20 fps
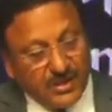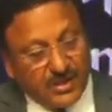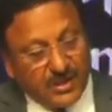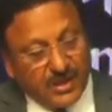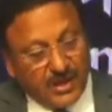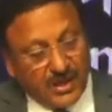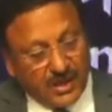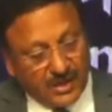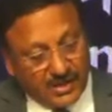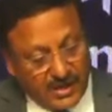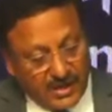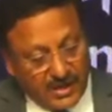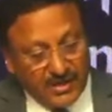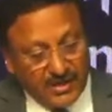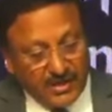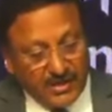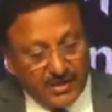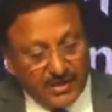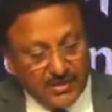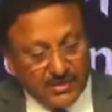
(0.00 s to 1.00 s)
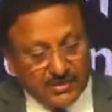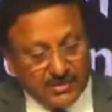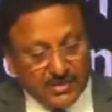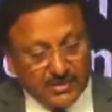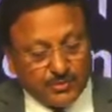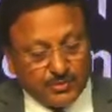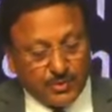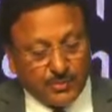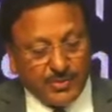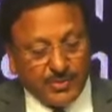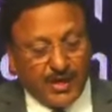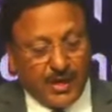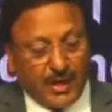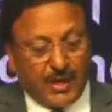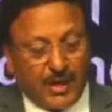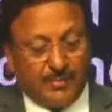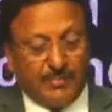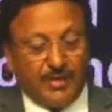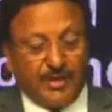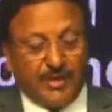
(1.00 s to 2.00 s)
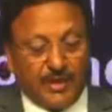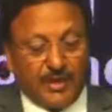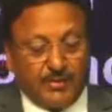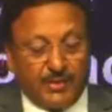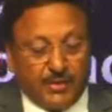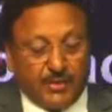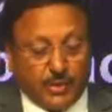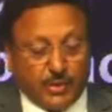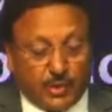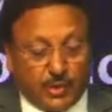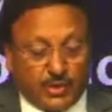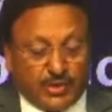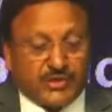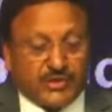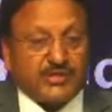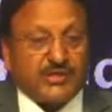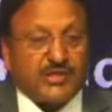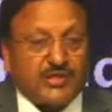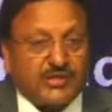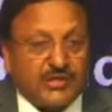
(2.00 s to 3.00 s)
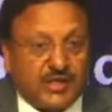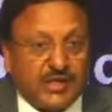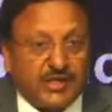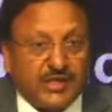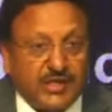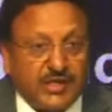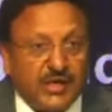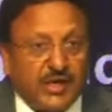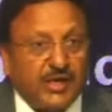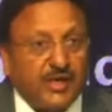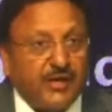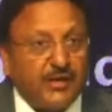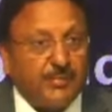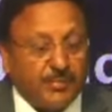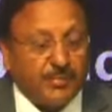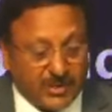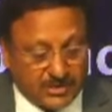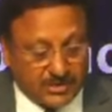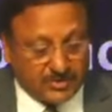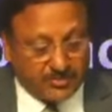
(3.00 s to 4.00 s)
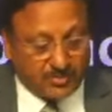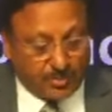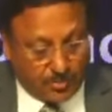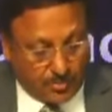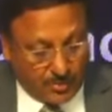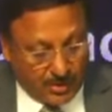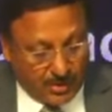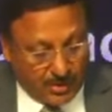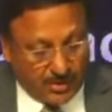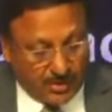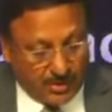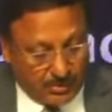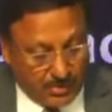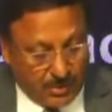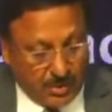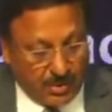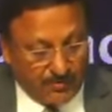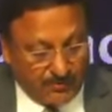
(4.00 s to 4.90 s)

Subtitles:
Again, this would be applicable to 2,600 plus of